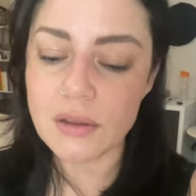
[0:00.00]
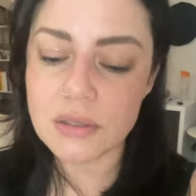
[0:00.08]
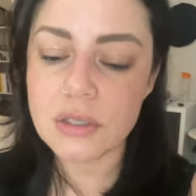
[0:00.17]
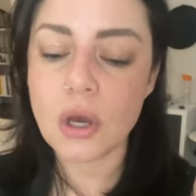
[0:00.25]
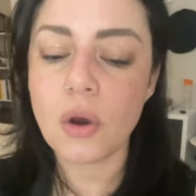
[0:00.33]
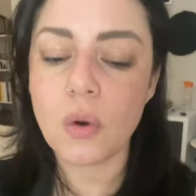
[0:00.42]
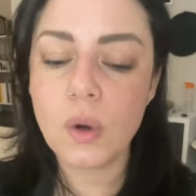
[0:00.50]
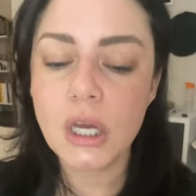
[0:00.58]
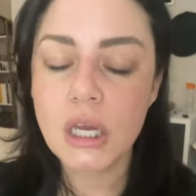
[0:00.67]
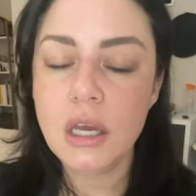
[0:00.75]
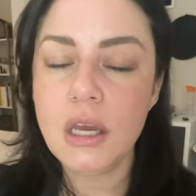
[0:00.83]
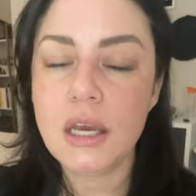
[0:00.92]
So
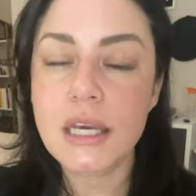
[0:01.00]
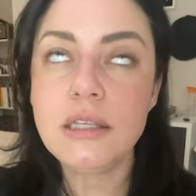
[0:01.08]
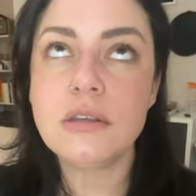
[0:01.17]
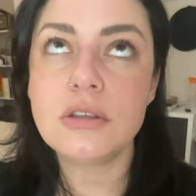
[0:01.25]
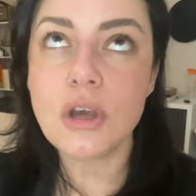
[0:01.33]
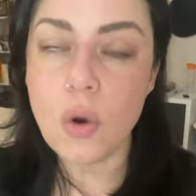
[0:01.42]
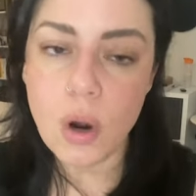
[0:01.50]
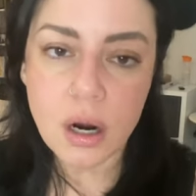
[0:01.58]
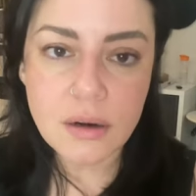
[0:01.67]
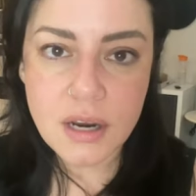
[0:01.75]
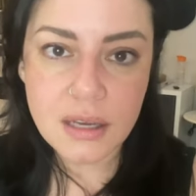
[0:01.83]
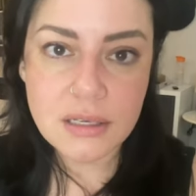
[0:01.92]
it's so
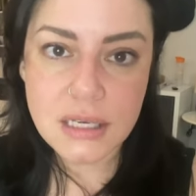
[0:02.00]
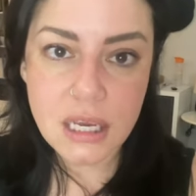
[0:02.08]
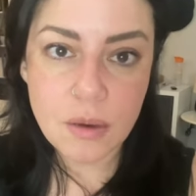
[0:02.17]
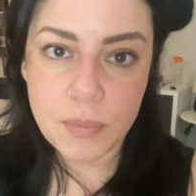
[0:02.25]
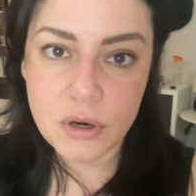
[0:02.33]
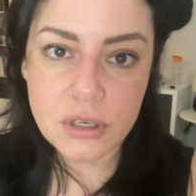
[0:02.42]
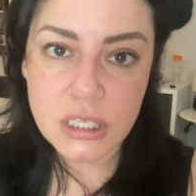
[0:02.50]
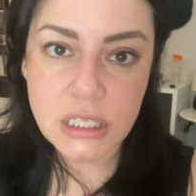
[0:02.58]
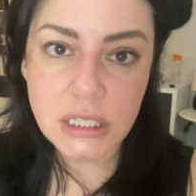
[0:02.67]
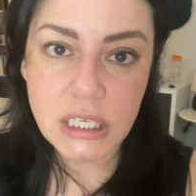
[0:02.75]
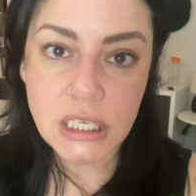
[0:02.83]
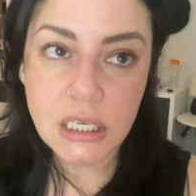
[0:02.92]
hard not to take it
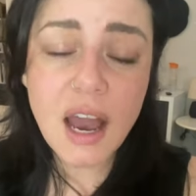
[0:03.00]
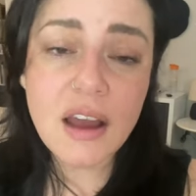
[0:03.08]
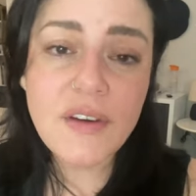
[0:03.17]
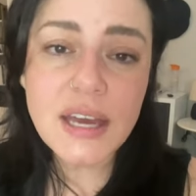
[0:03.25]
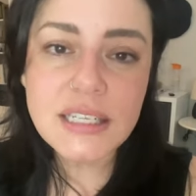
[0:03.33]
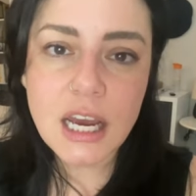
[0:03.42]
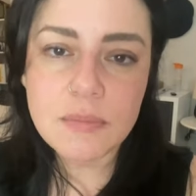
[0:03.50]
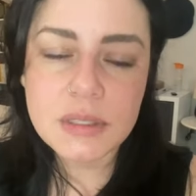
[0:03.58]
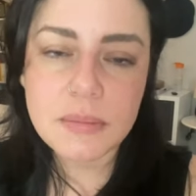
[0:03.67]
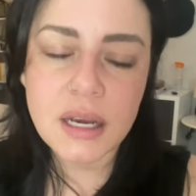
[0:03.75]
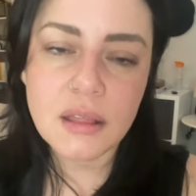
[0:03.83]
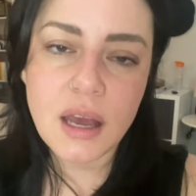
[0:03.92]
personally. I've had times in
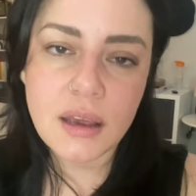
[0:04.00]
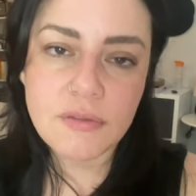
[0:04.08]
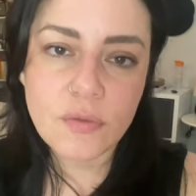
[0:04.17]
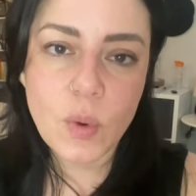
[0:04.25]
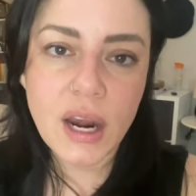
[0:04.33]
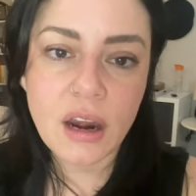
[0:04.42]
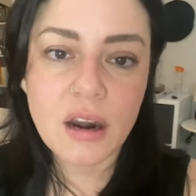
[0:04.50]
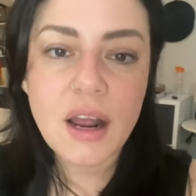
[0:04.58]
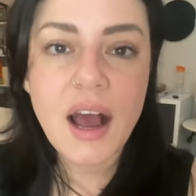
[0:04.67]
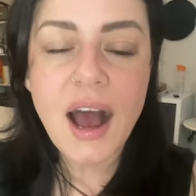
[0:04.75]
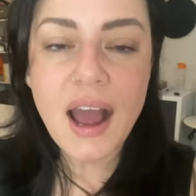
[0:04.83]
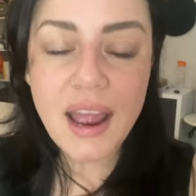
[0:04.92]
my life where
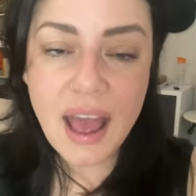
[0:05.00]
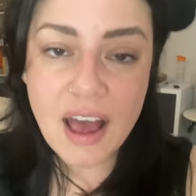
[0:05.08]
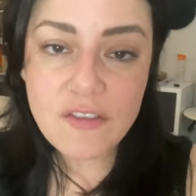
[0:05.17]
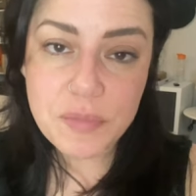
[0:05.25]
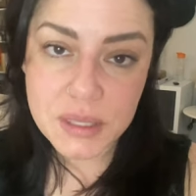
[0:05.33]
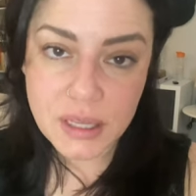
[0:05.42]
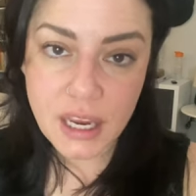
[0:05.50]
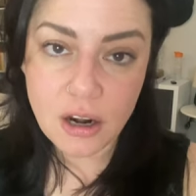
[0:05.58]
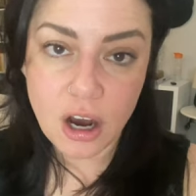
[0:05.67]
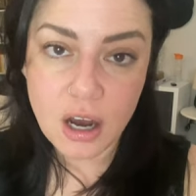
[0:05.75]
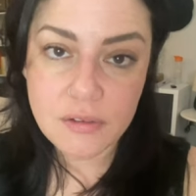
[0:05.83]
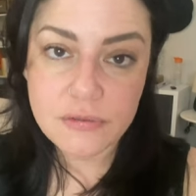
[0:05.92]
I have been laid
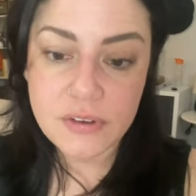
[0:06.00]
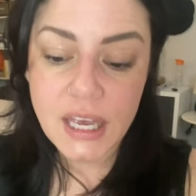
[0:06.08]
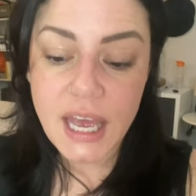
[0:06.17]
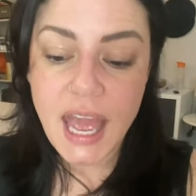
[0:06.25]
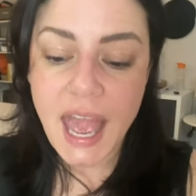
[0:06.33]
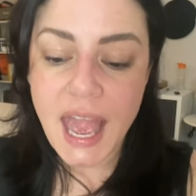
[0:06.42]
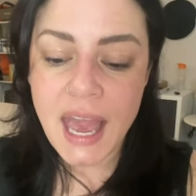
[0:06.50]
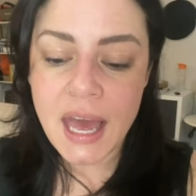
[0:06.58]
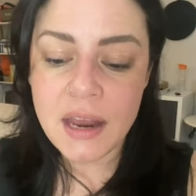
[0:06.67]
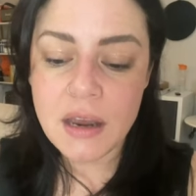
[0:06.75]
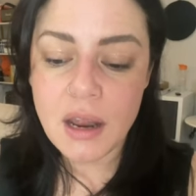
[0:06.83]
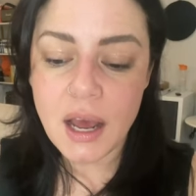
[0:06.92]
off
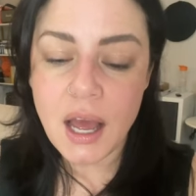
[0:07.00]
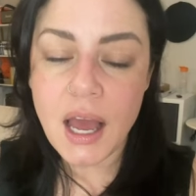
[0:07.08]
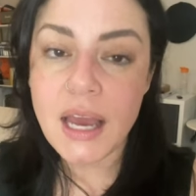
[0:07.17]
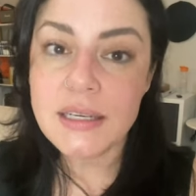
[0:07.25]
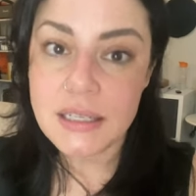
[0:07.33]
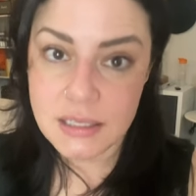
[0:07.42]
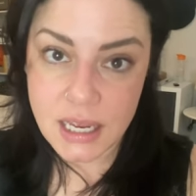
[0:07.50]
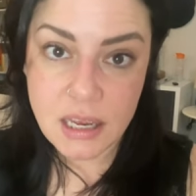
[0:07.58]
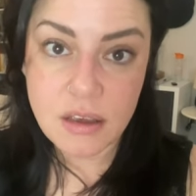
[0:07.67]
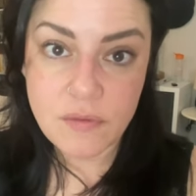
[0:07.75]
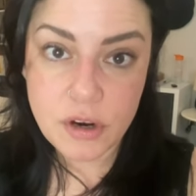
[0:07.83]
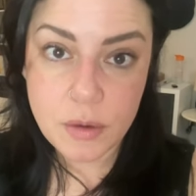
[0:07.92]
and I did take
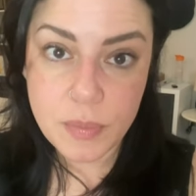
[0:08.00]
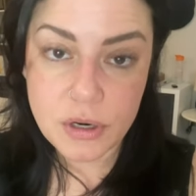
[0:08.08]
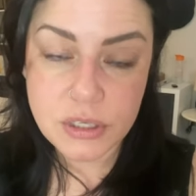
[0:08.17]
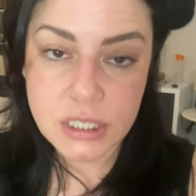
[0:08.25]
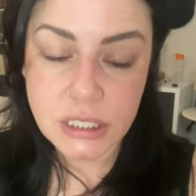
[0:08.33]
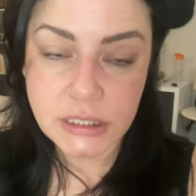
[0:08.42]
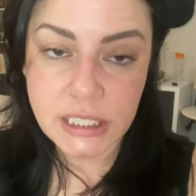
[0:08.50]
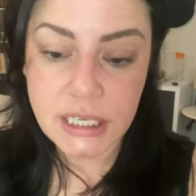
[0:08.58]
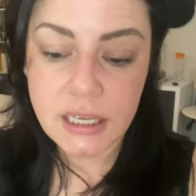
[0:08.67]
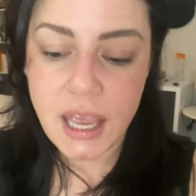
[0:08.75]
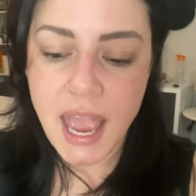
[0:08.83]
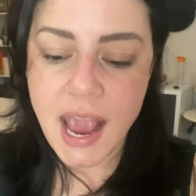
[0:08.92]
it very
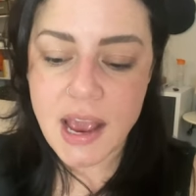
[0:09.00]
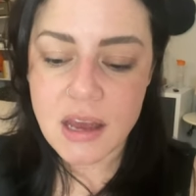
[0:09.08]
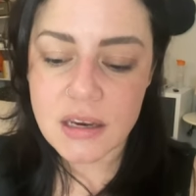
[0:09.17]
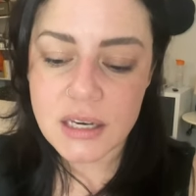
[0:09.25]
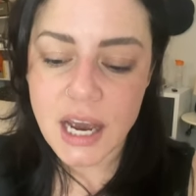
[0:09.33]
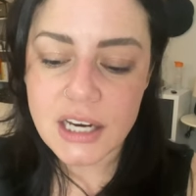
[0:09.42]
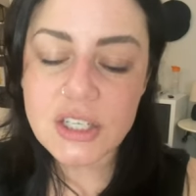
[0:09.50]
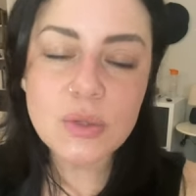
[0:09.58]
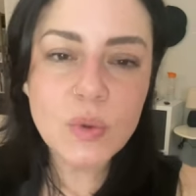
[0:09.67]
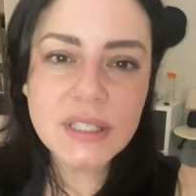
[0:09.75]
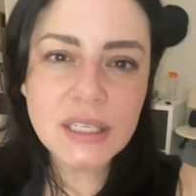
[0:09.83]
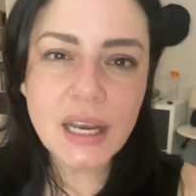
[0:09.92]
personally. And I just
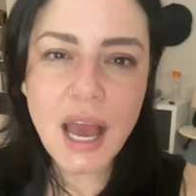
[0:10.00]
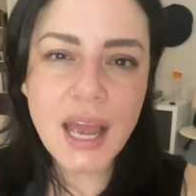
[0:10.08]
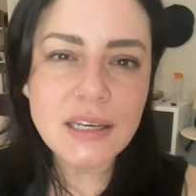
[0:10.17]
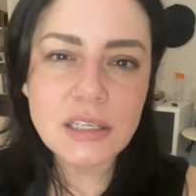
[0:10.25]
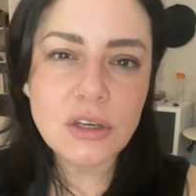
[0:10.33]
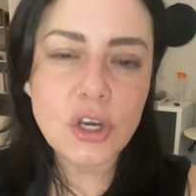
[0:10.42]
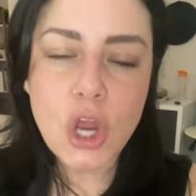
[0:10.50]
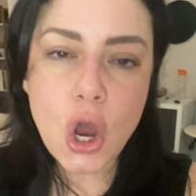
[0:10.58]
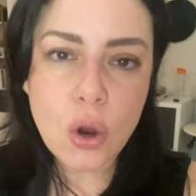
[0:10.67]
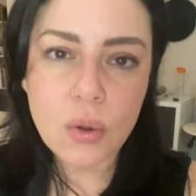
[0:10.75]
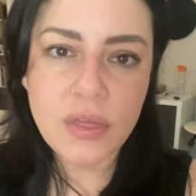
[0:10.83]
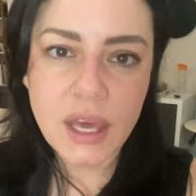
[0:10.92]
wasn't, I didn't
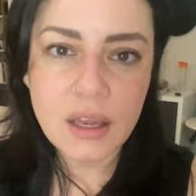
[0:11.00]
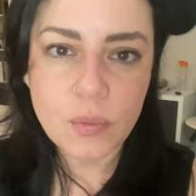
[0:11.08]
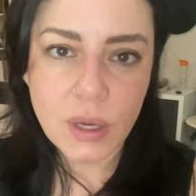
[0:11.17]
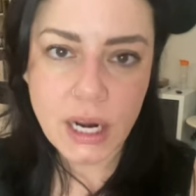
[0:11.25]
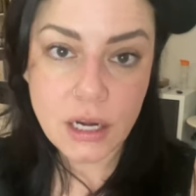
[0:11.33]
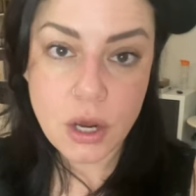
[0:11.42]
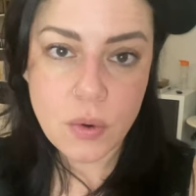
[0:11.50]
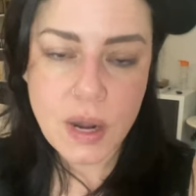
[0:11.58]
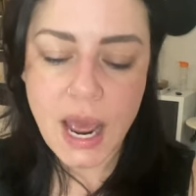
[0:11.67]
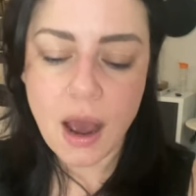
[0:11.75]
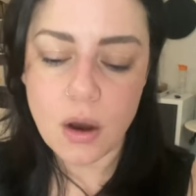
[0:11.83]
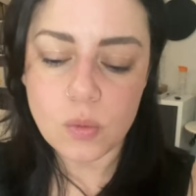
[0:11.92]
know then what I know
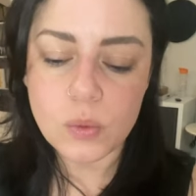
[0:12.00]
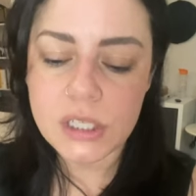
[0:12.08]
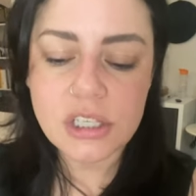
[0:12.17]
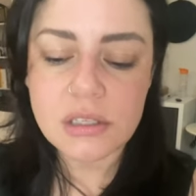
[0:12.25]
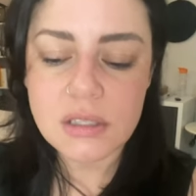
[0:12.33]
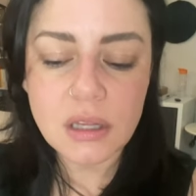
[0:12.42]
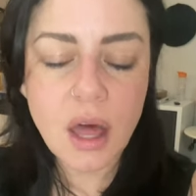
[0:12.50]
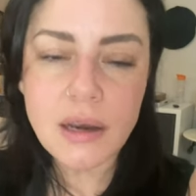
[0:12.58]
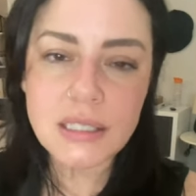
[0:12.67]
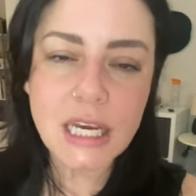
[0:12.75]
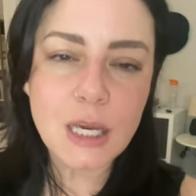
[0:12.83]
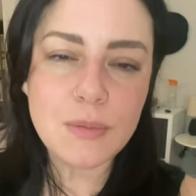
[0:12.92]
now, which is a lot of
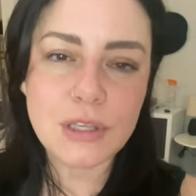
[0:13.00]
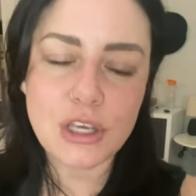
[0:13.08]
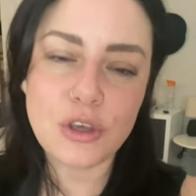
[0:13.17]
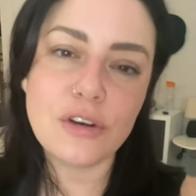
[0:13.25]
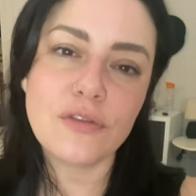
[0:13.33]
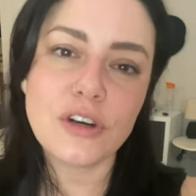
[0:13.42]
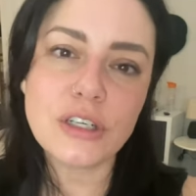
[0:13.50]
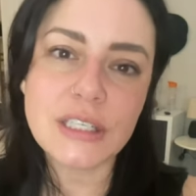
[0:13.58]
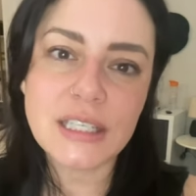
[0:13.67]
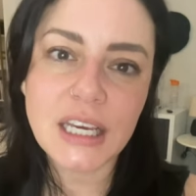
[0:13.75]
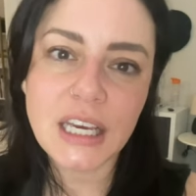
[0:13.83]
times the universe